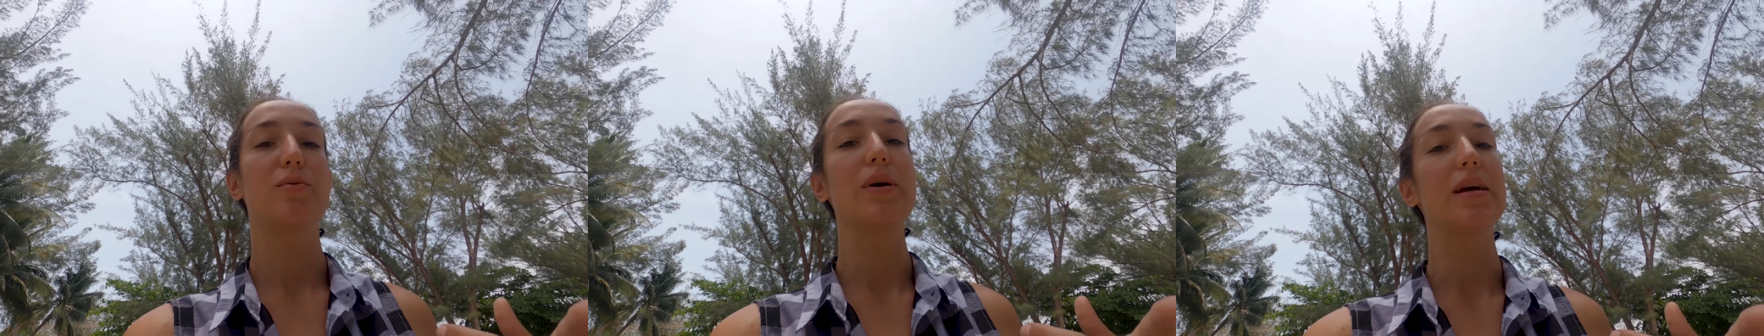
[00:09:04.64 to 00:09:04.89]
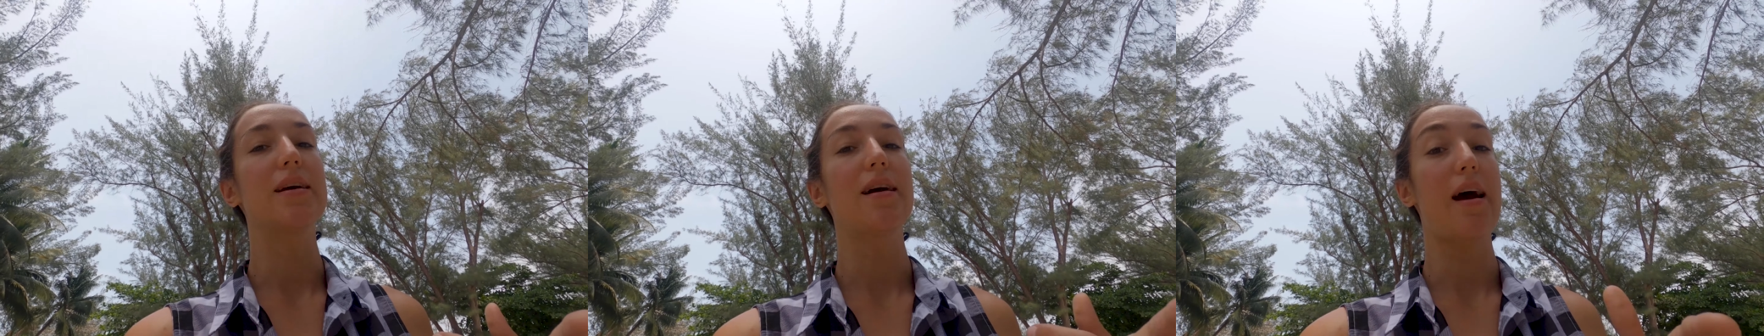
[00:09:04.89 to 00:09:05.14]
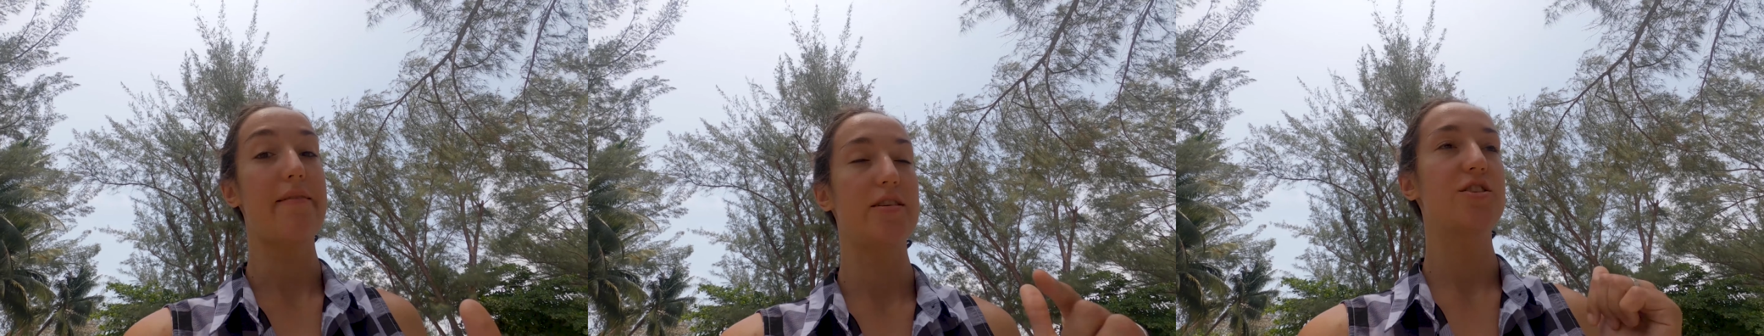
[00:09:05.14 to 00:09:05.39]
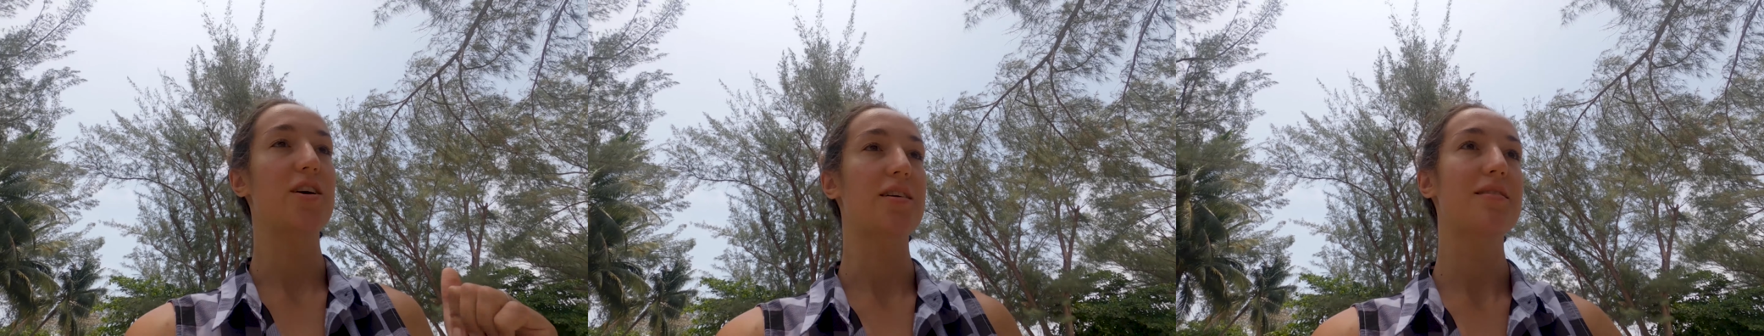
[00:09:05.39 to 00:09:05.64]
we
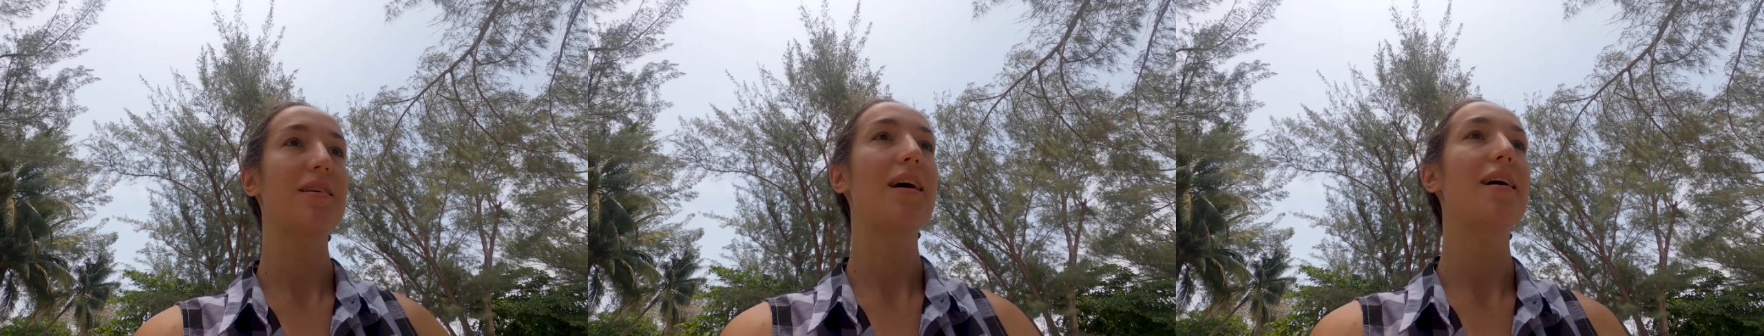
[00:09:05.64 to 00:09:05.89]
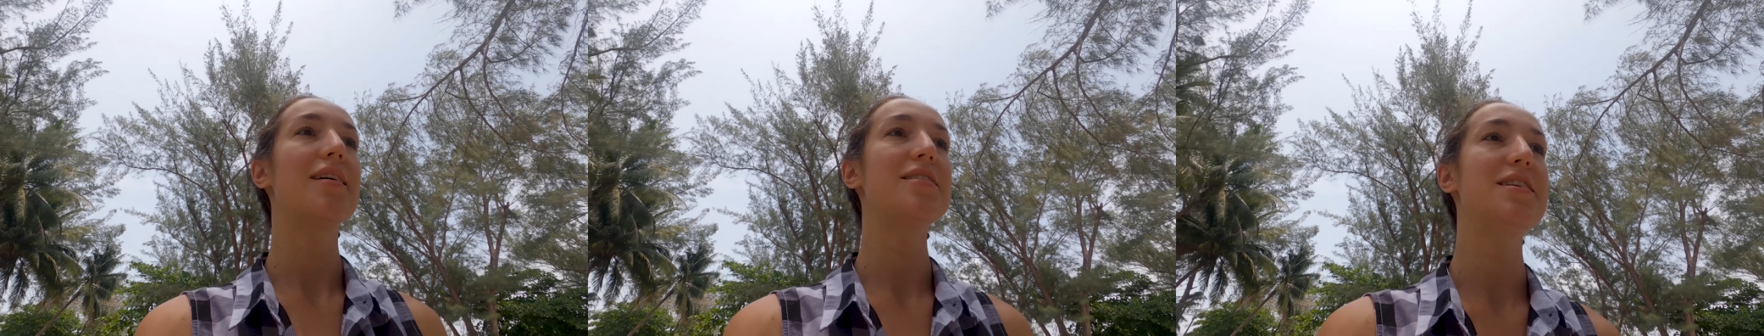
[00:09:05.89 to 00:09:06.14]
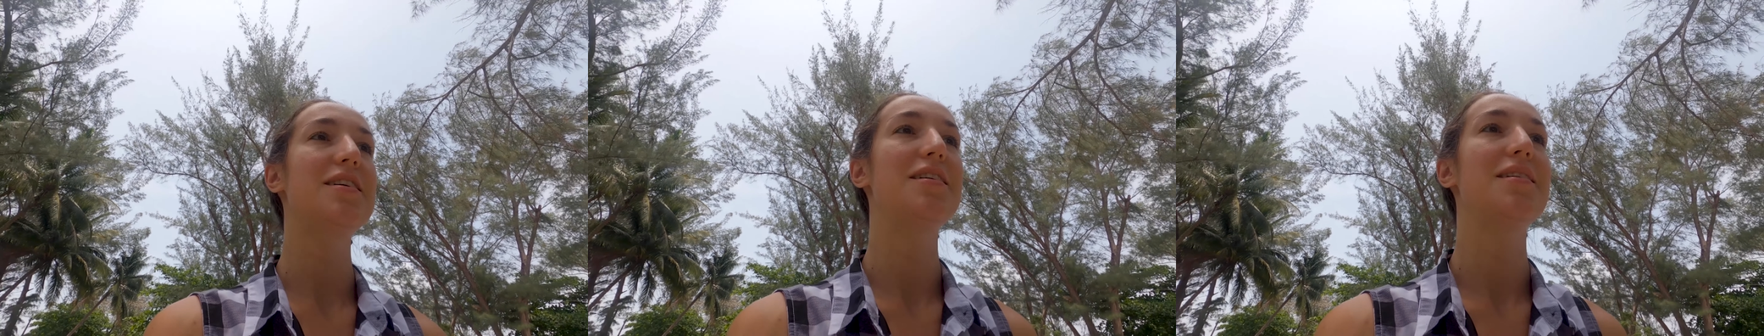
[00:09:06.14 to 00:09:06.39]
haven't checked yet.